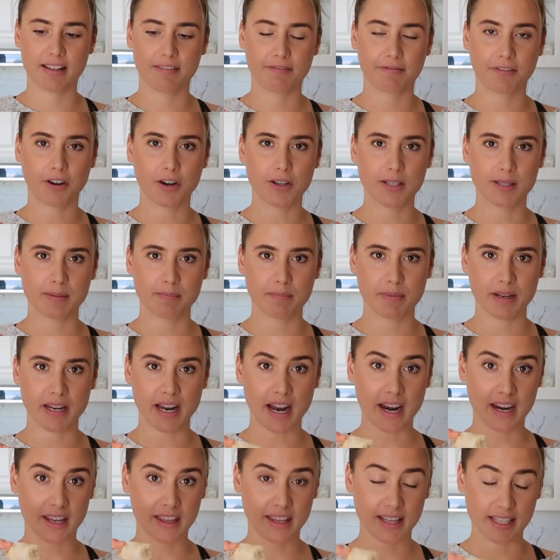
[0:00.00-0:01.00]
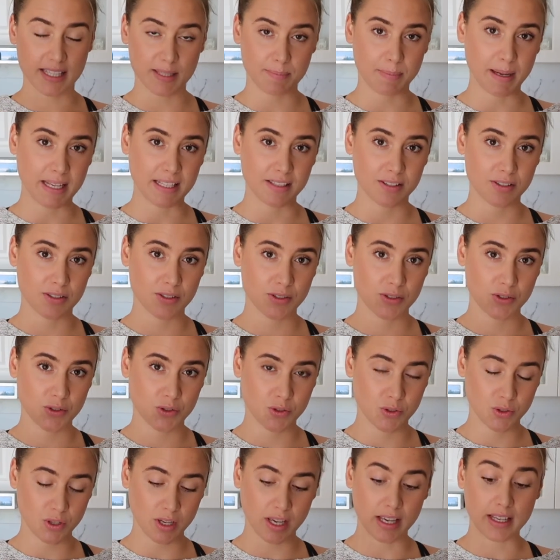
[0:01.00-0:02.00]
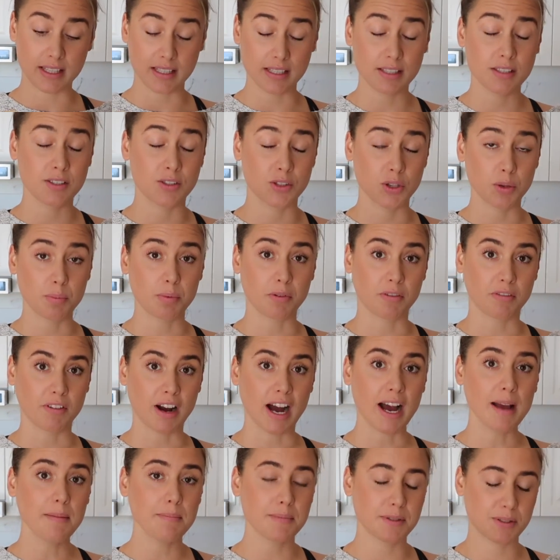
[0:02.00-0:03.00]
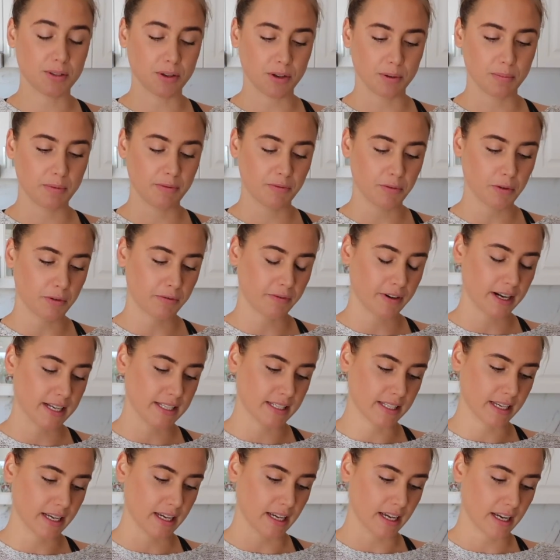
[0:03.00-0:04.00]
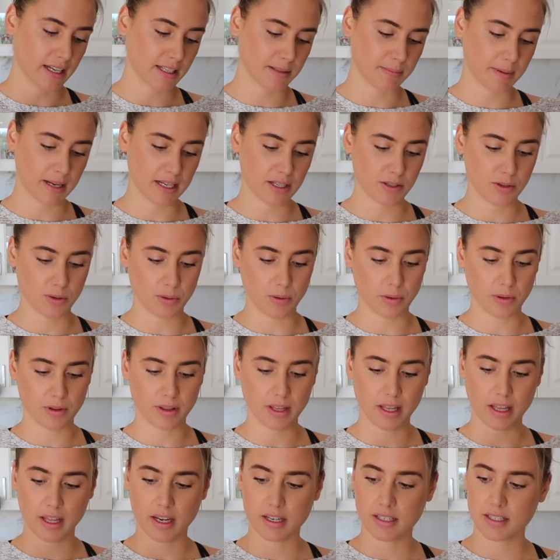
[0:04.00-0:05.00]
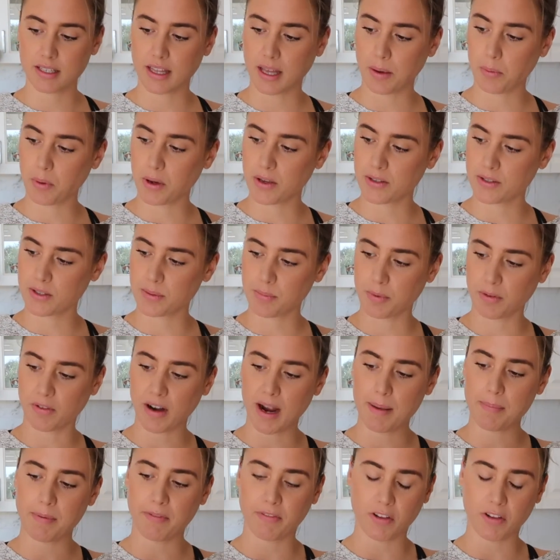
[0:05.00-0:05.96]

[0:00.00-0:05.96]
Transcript: frozen banana that's been is super ripe, so before freezing I had to make sure that they were super ripe.